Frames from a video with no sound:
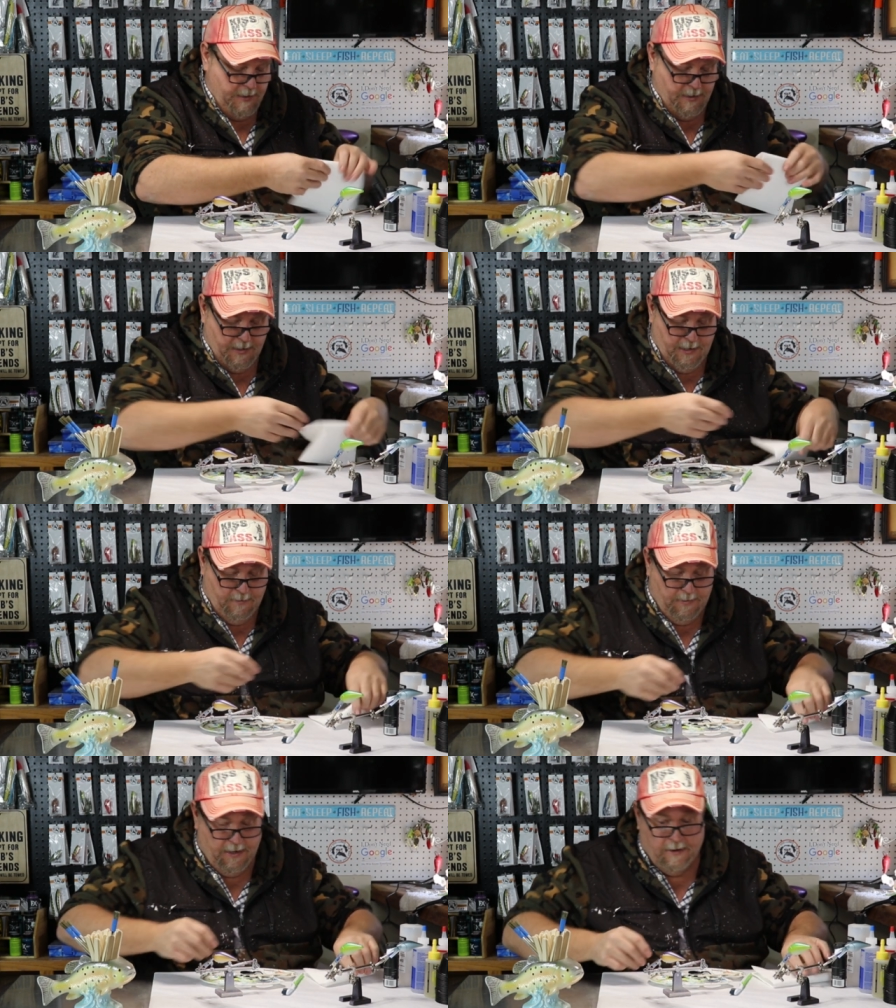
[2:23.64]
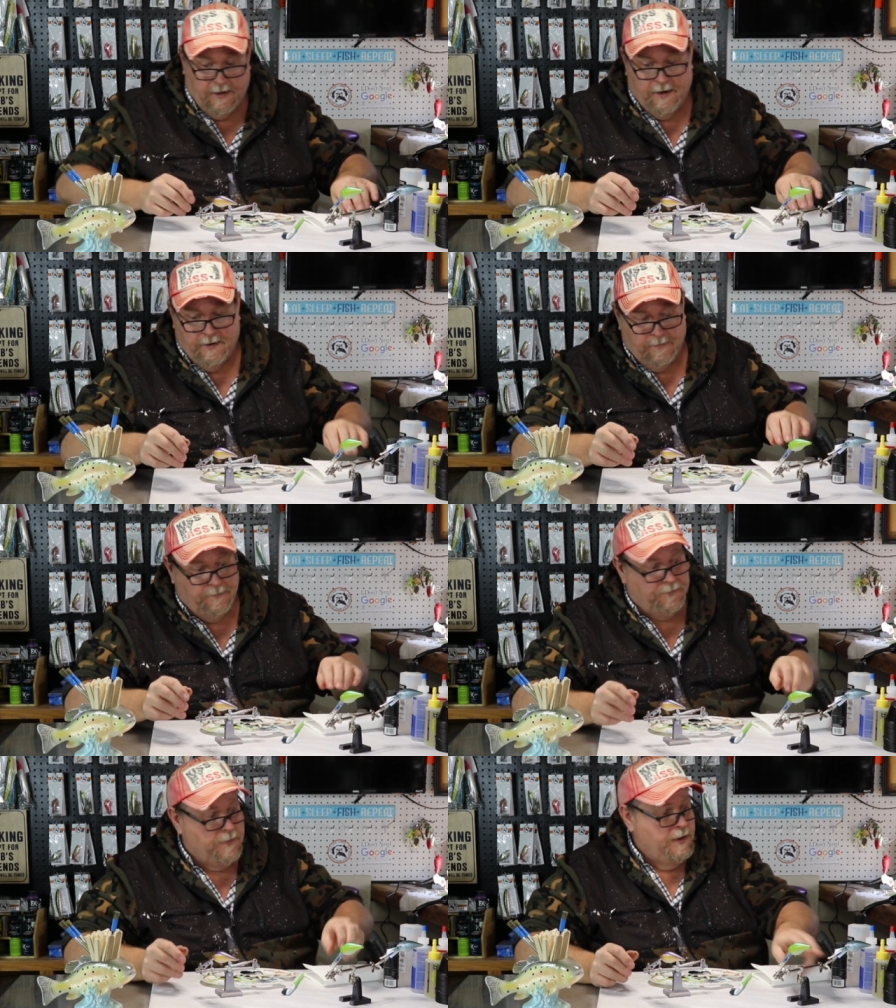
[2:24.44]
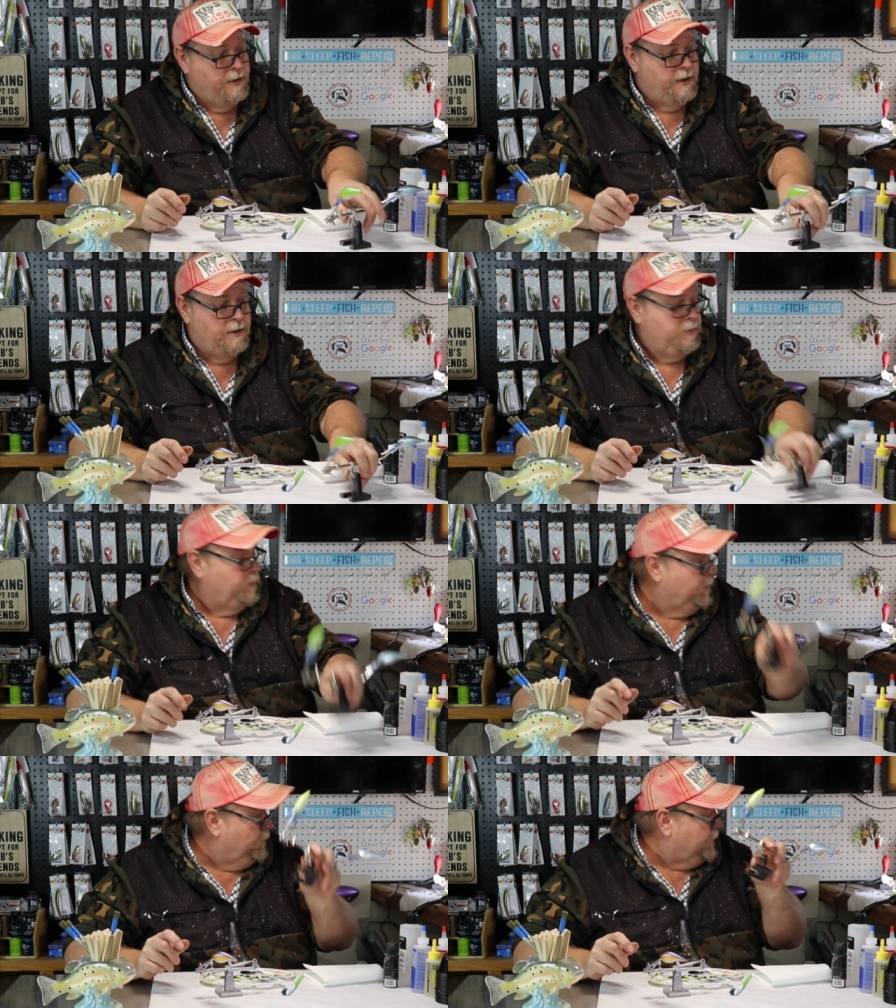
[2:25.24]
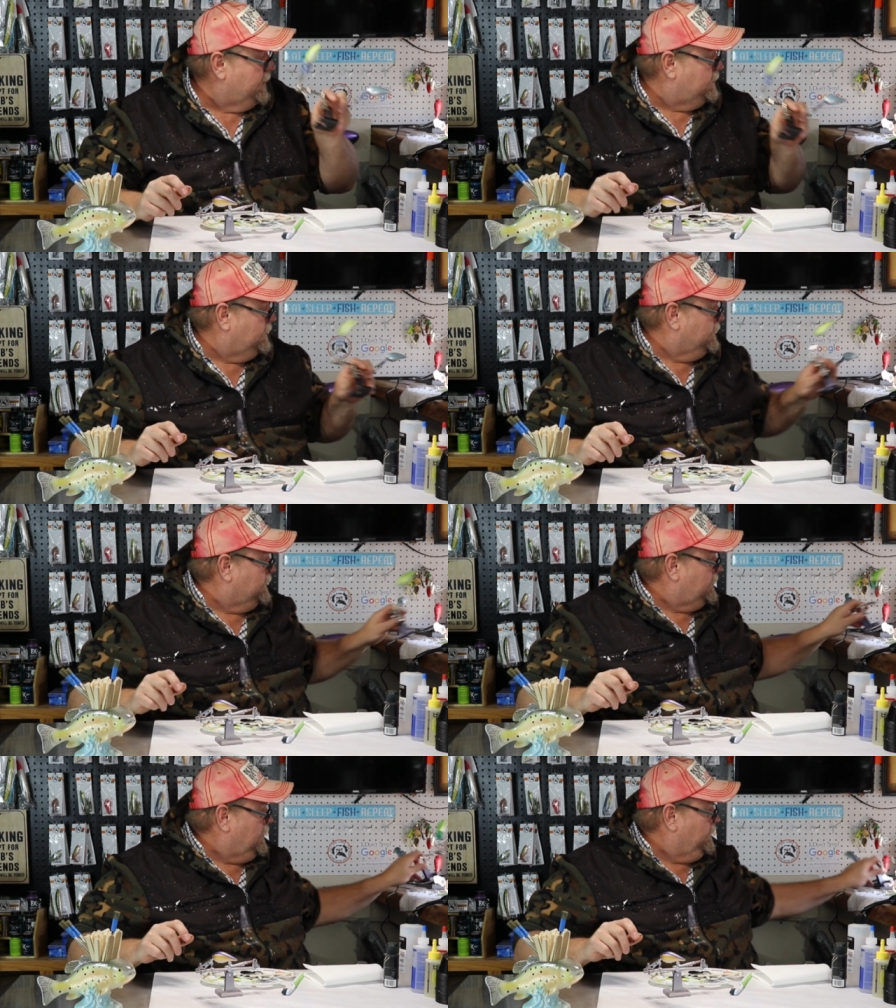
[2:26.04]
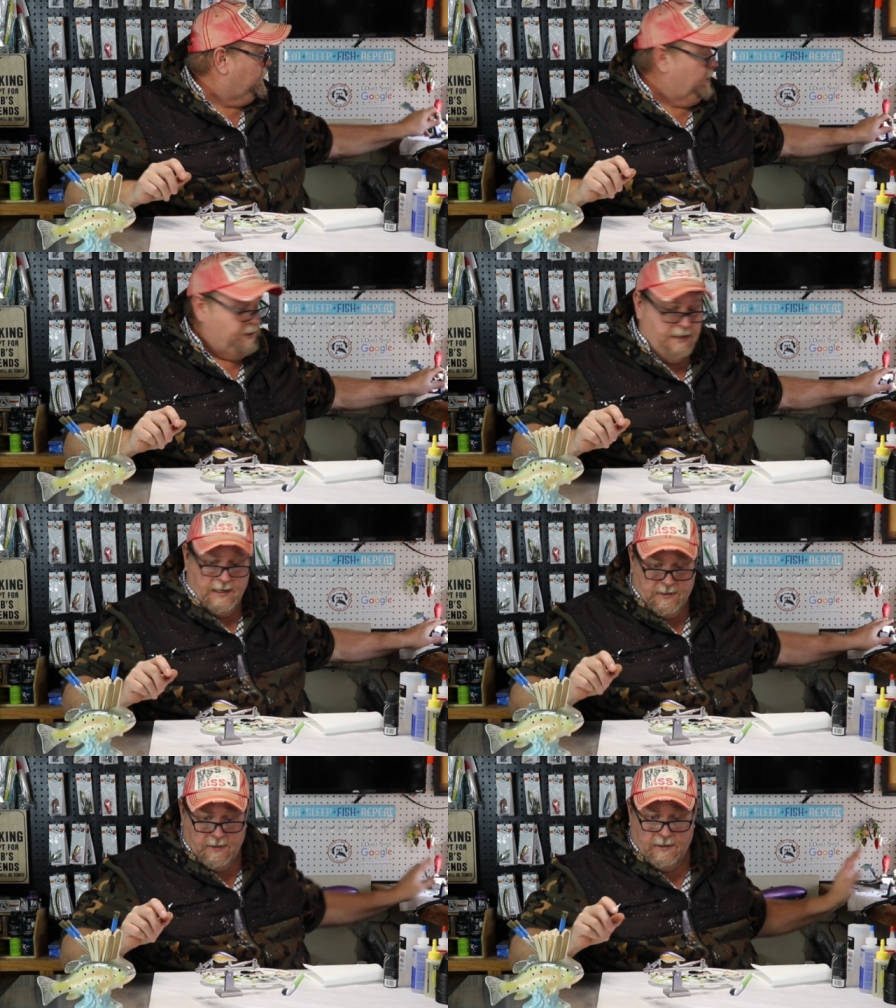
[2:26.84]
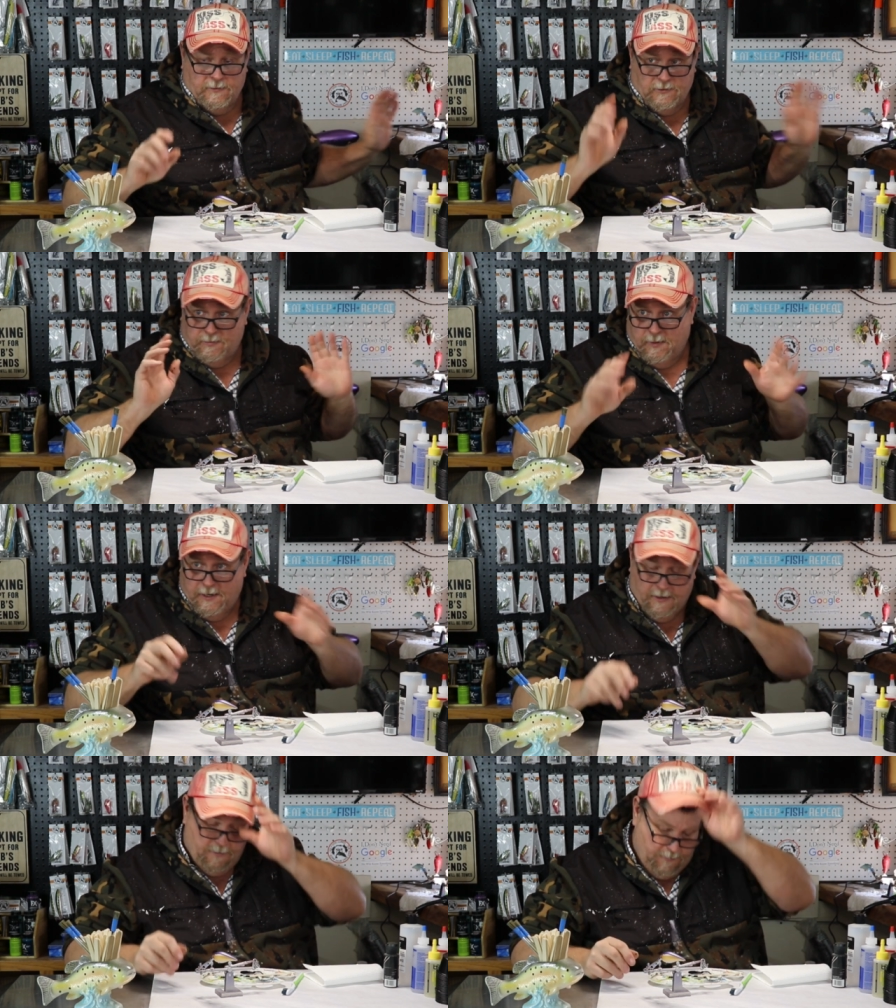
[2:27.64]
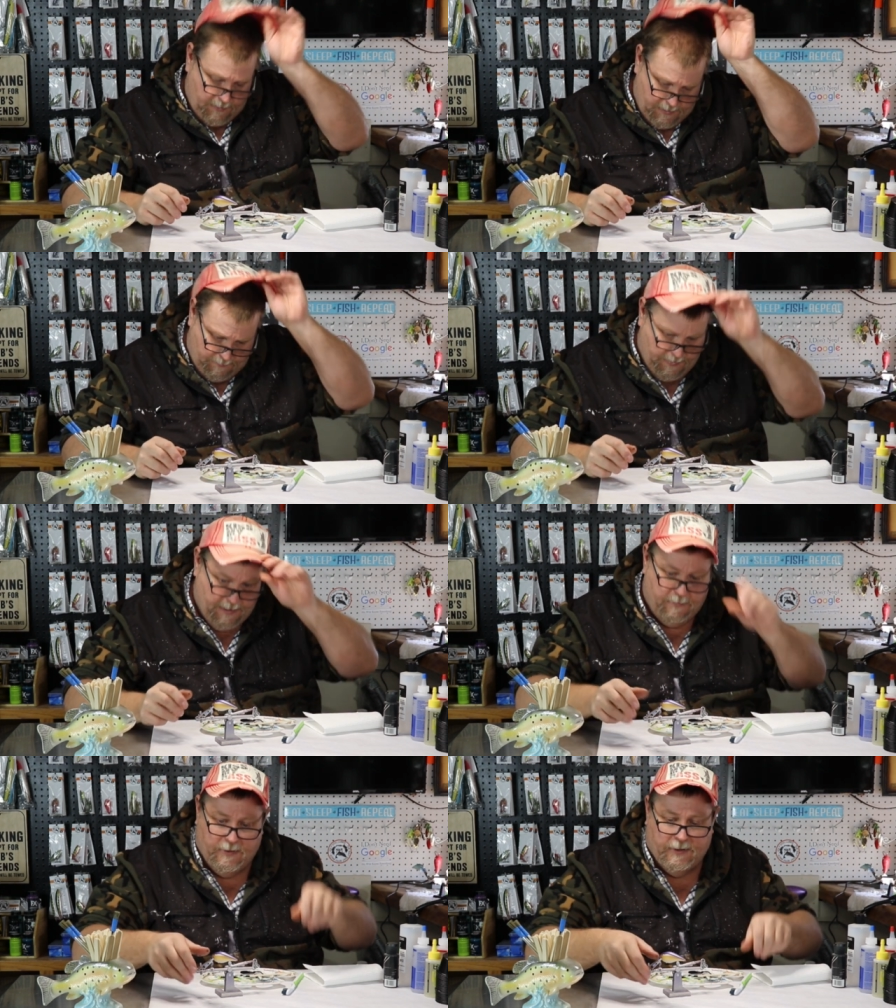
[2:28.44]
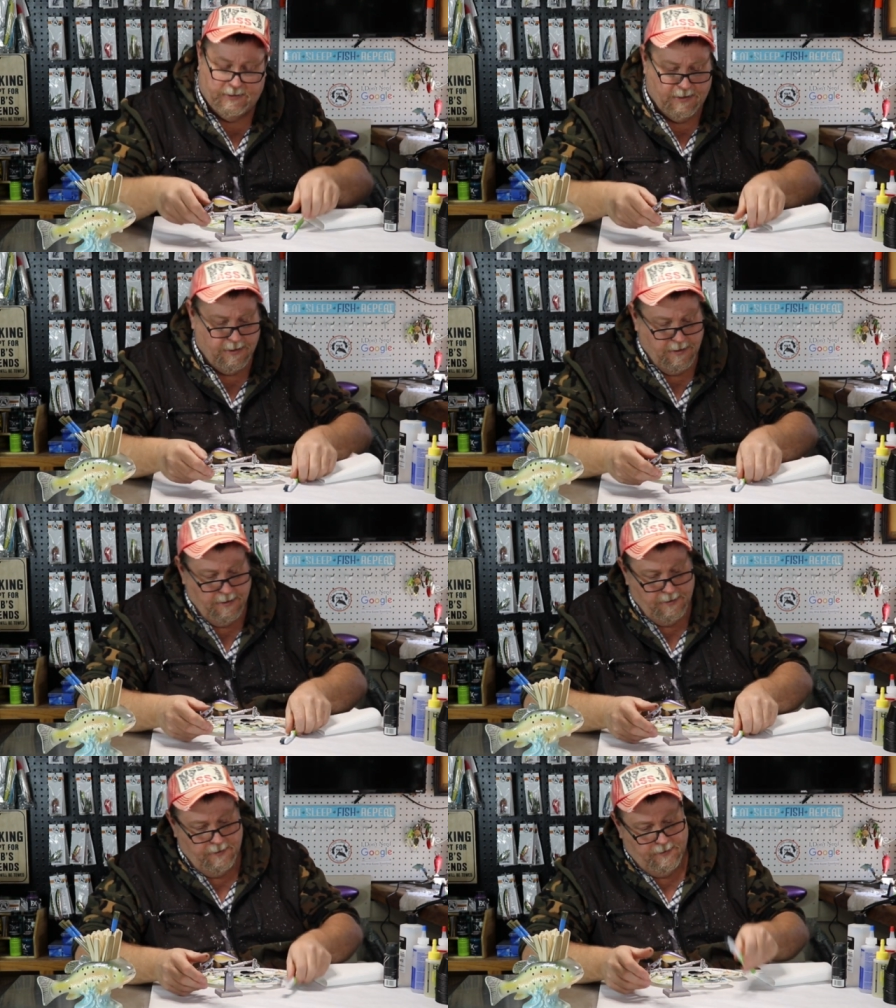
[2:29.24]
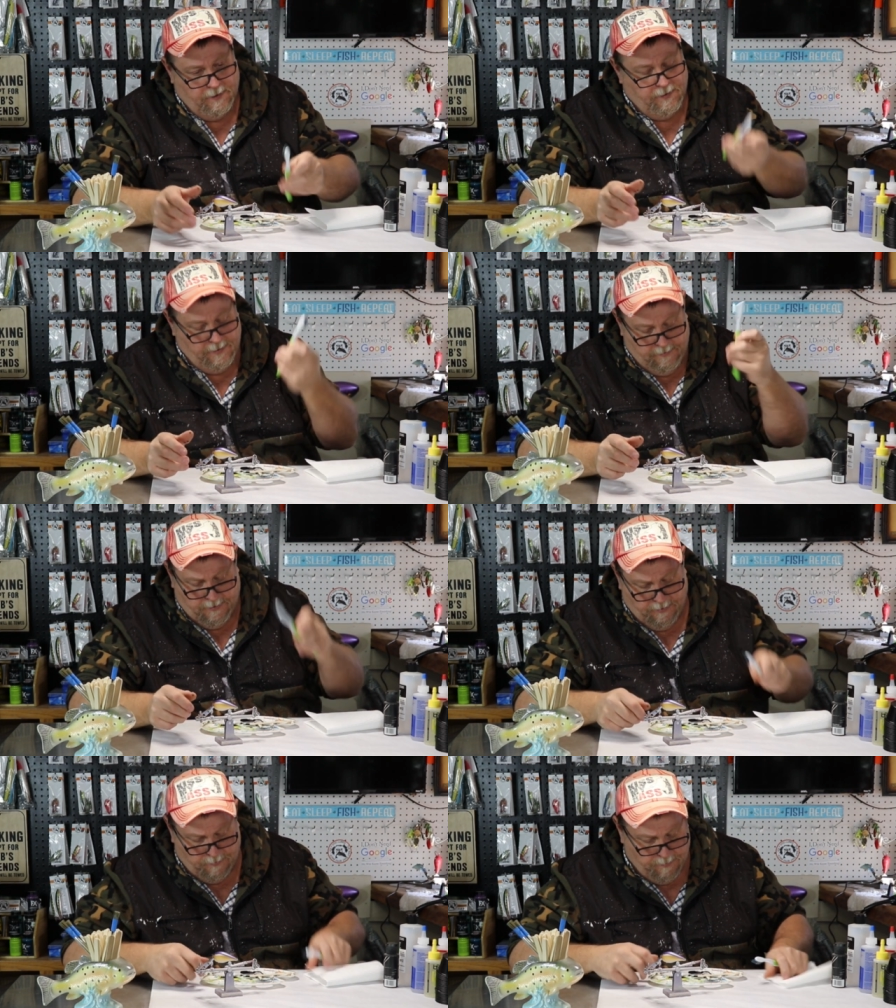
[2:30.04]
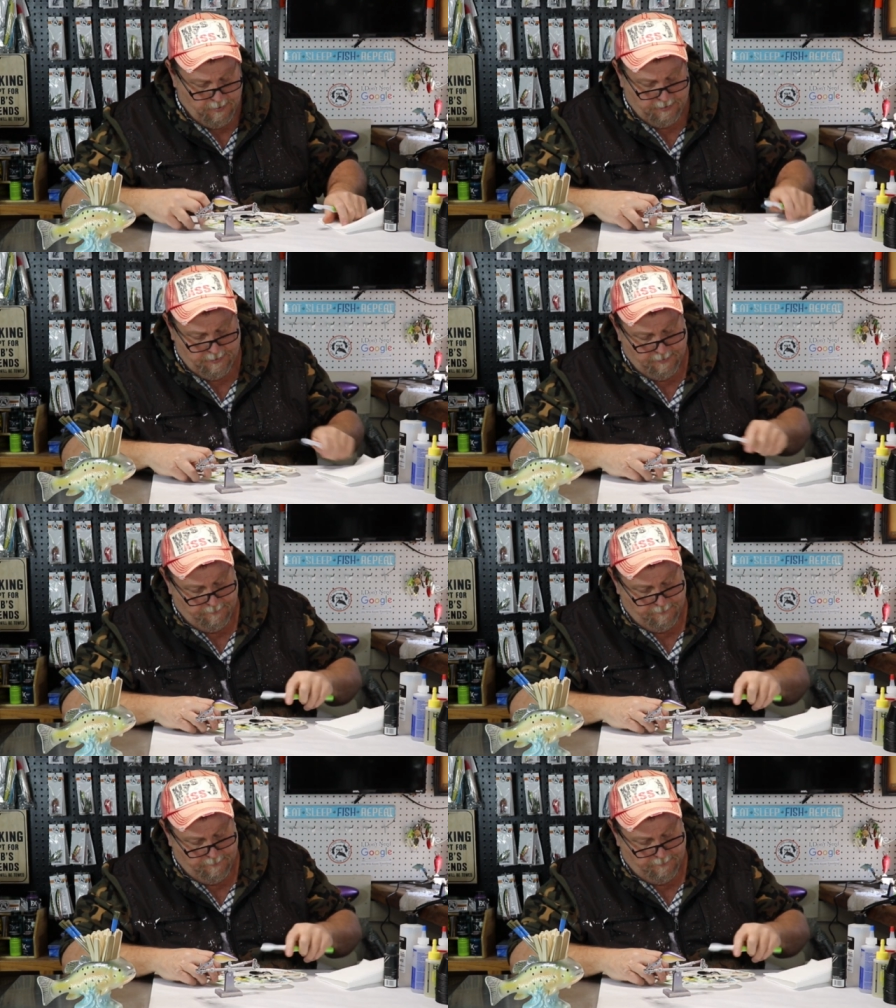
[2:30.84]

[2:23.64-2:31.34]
and lay them down here. I'm going to move these lures off to the side so I don't splatter them with the paintbrush or the toothbrush.